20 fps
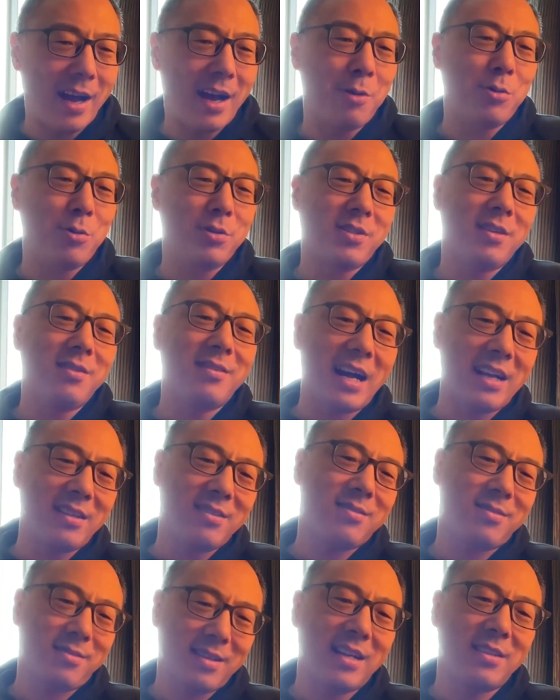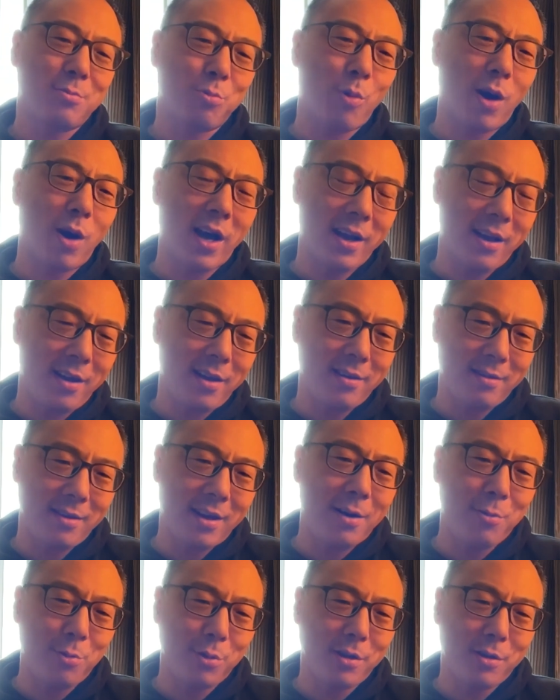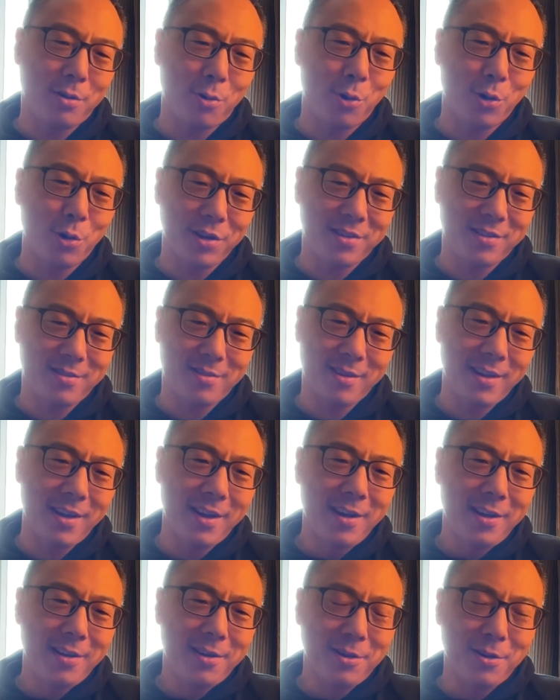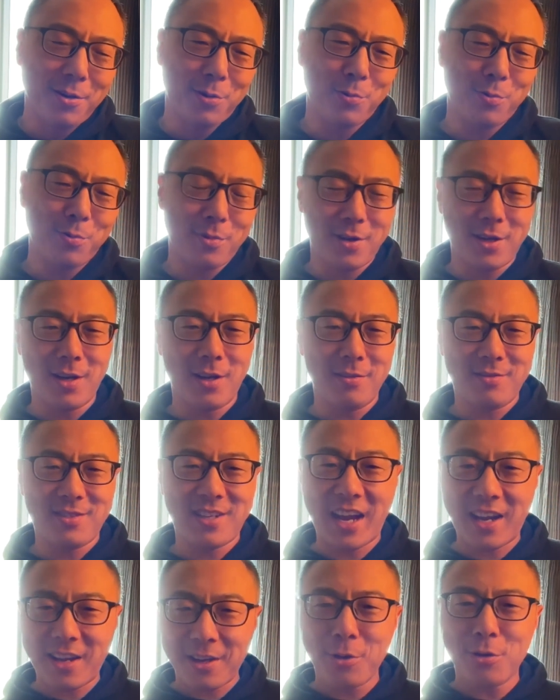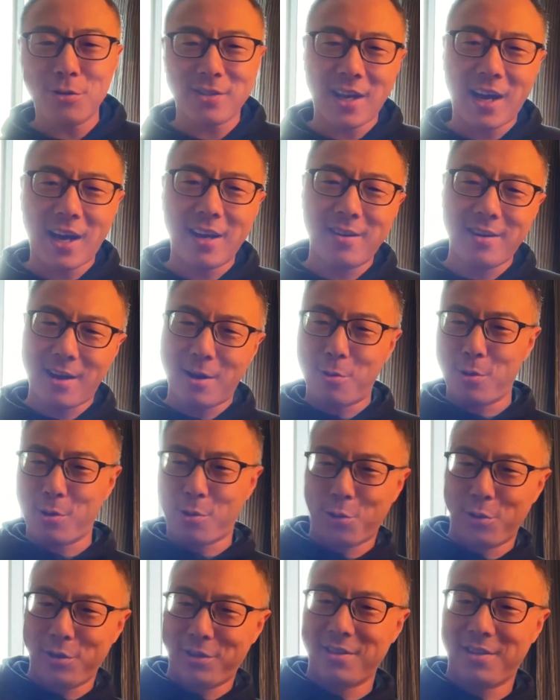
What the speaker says: would say that's why I would call it technical side. I would call it the